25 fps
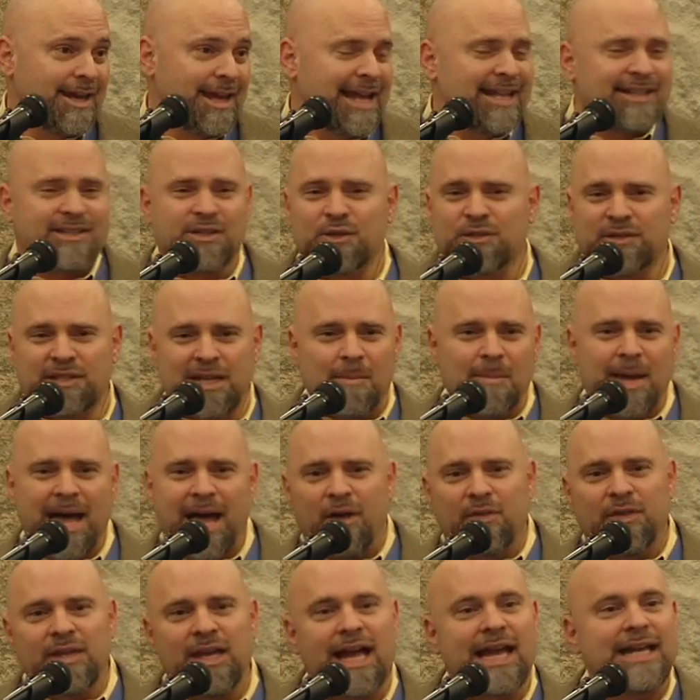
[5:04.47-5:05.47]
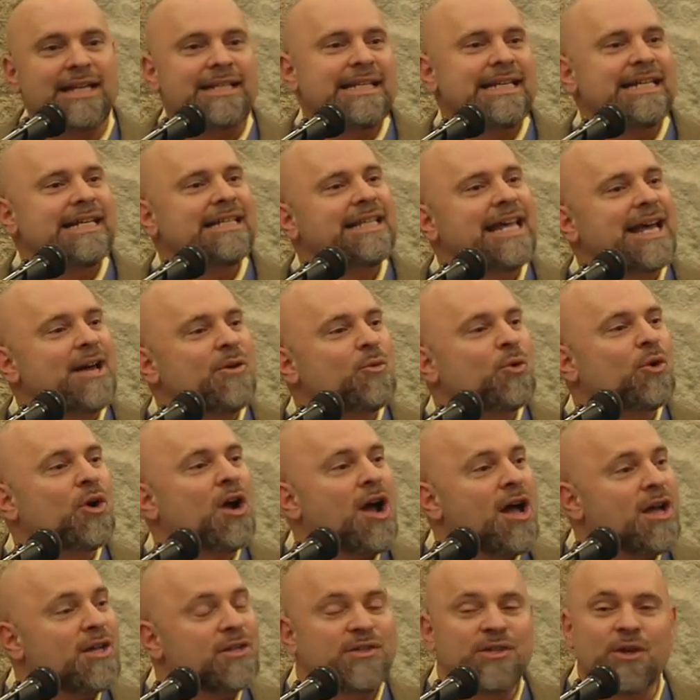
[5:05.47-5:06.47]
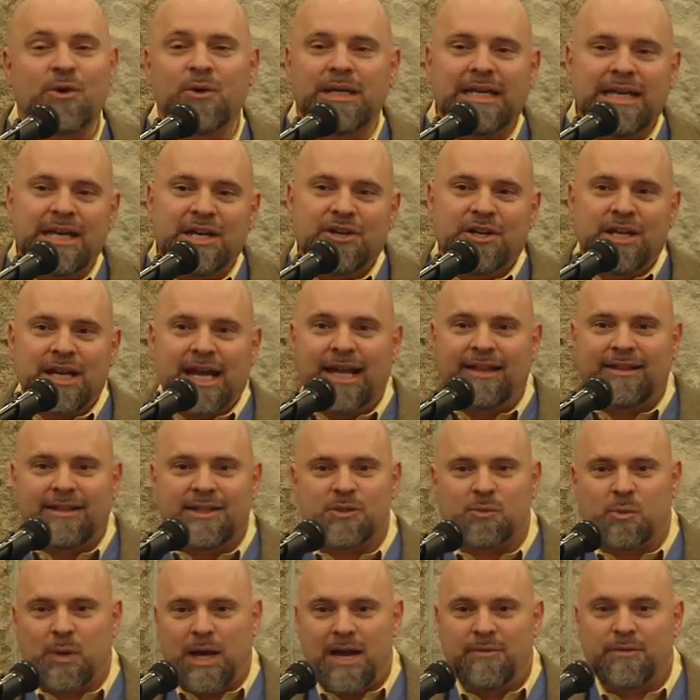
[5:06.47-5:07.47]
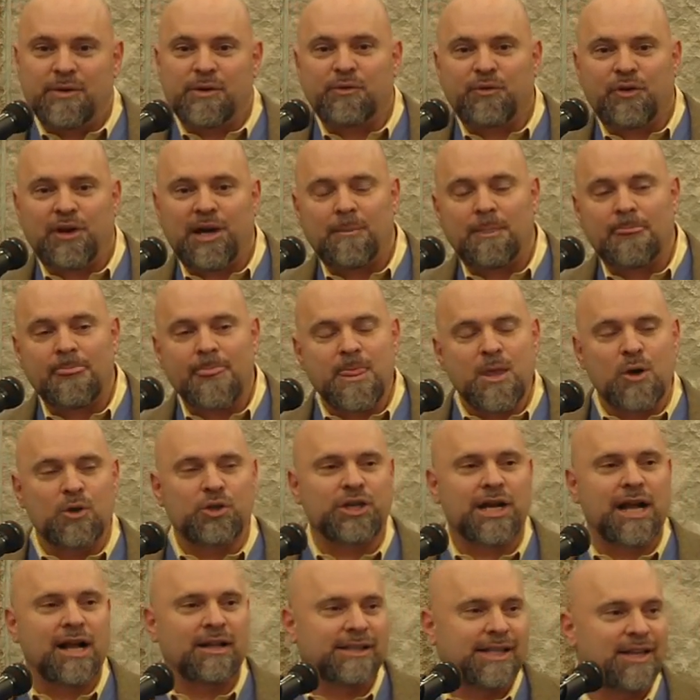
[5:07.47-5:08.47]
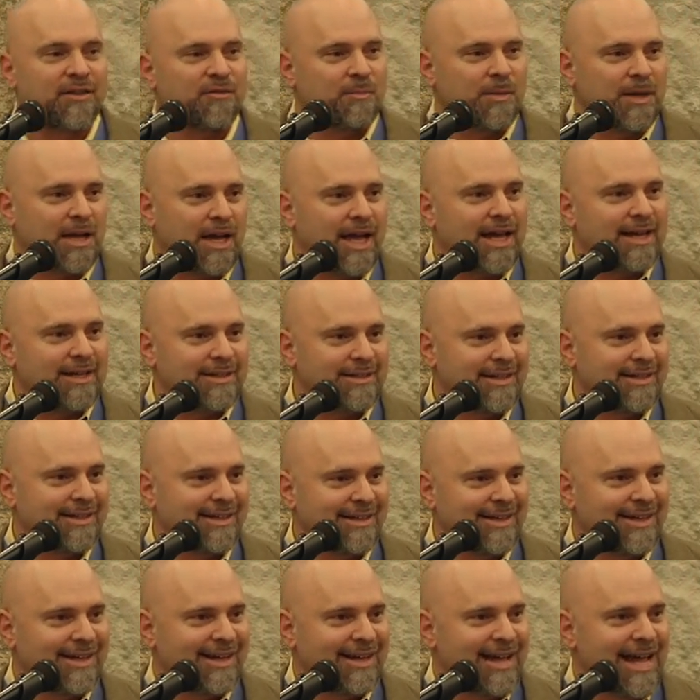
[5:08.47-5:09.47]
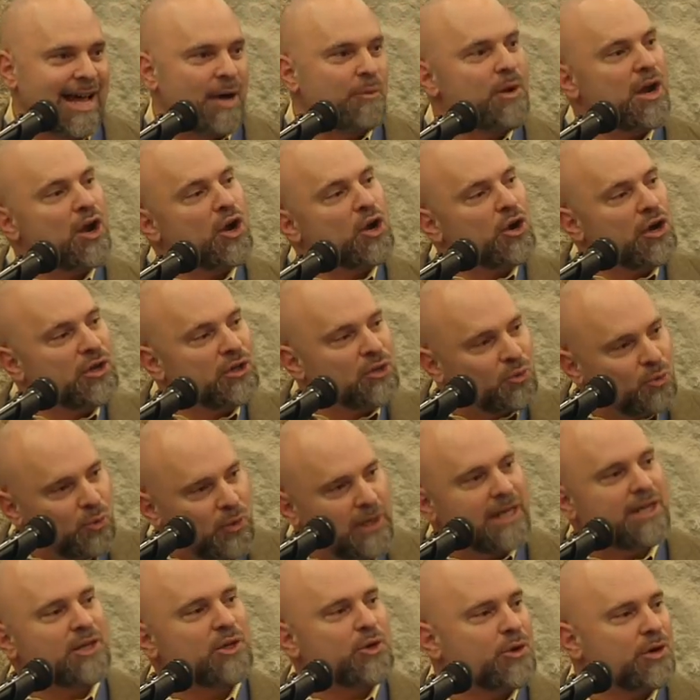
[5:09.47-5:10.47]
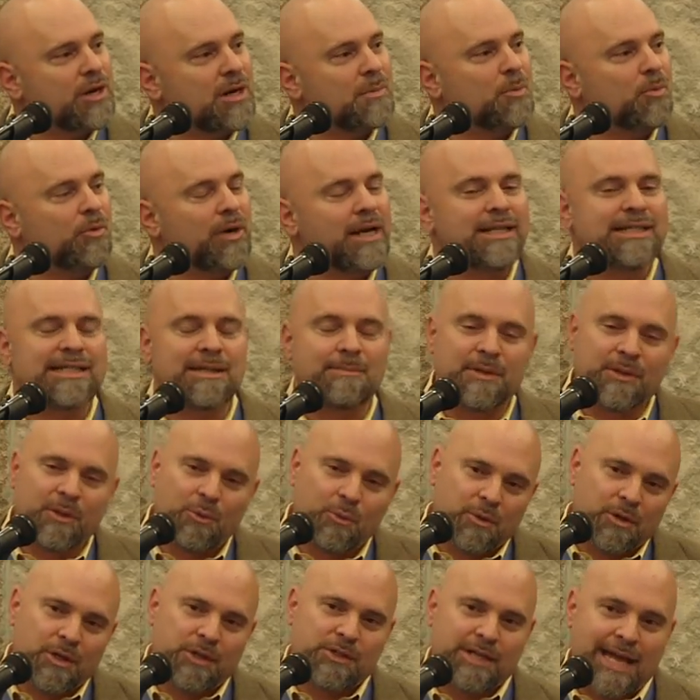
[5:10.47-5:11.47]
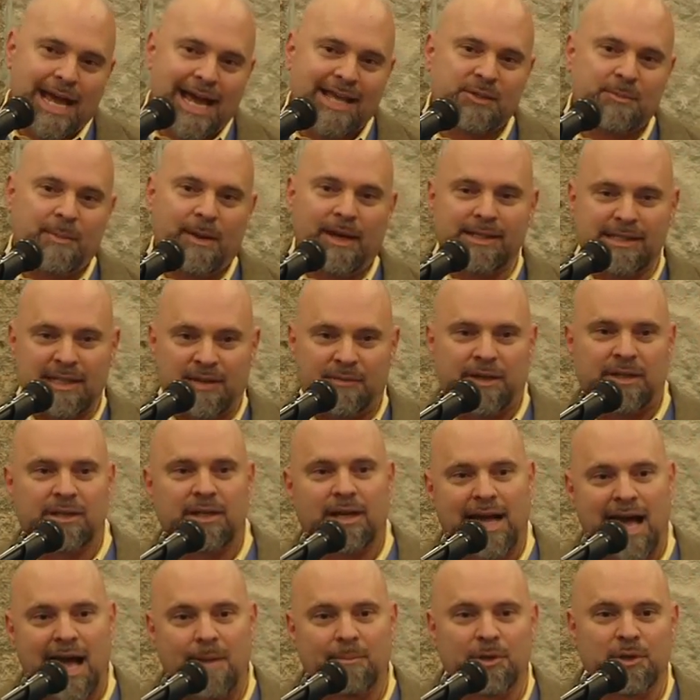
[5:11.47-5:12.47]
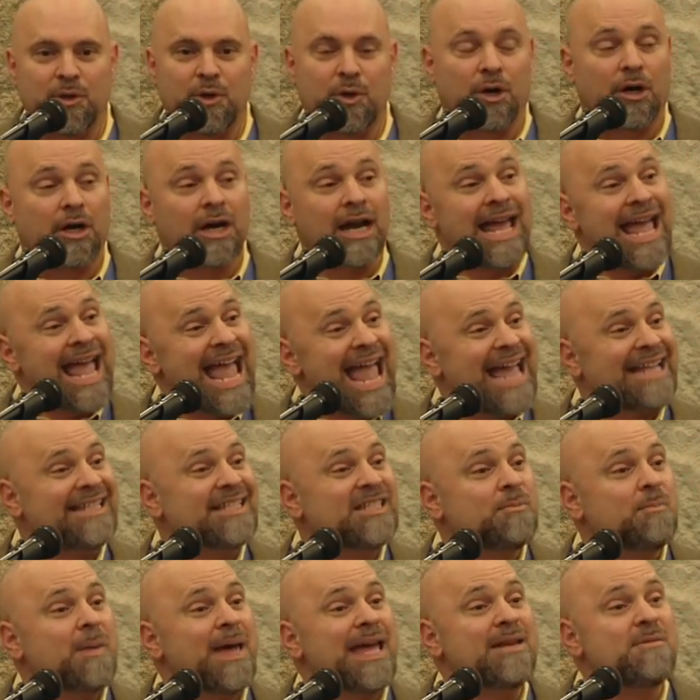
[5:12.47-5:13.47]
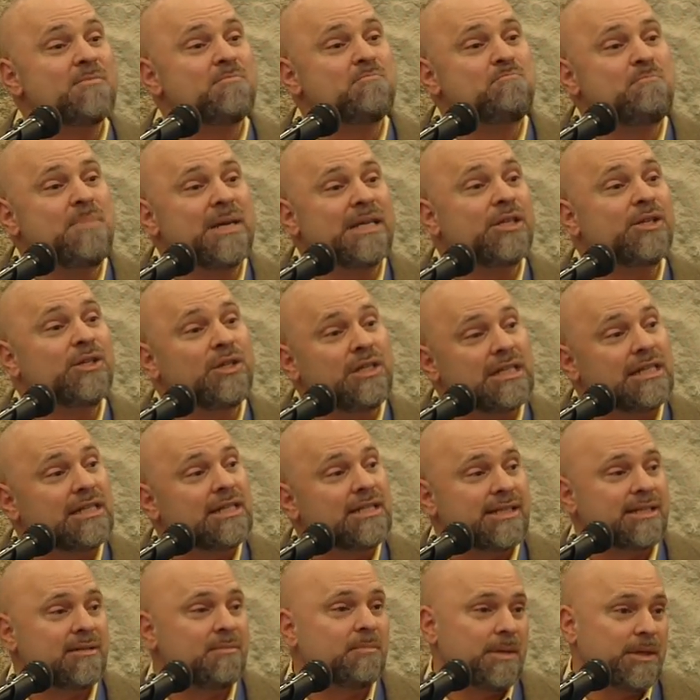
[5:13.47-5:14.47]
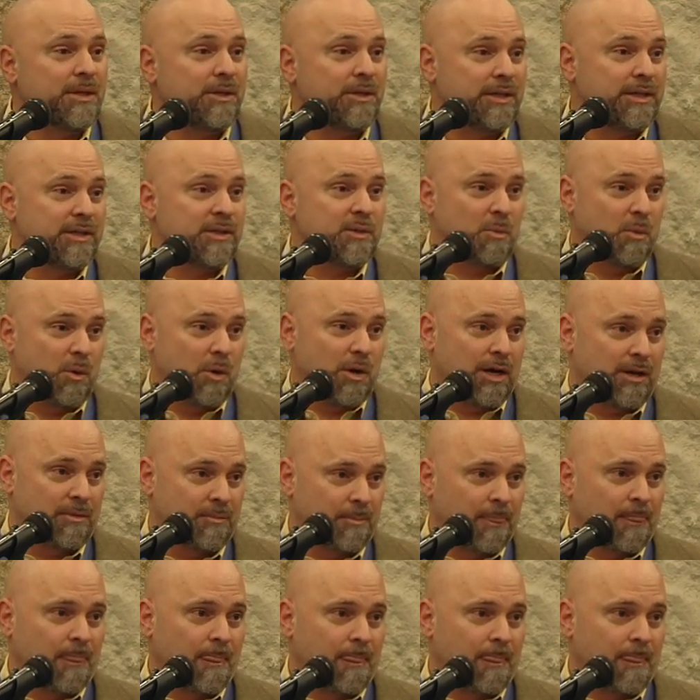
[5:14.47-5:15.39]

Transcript: And so somehow the idea that we're all so eager to get this waiver from No Child Left Behind, and we are going to reincorporate some of the worst aspects of it in Common Core and spend billions and billions more.